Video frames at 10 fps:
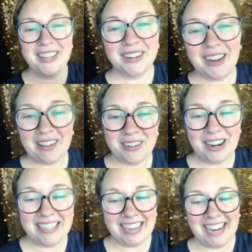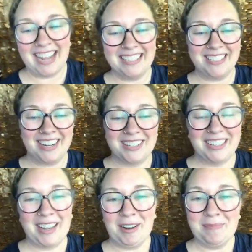go have a great day, guys. Talk to you
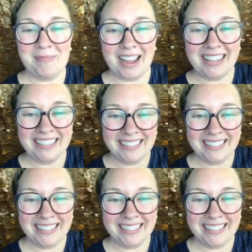later. Bye.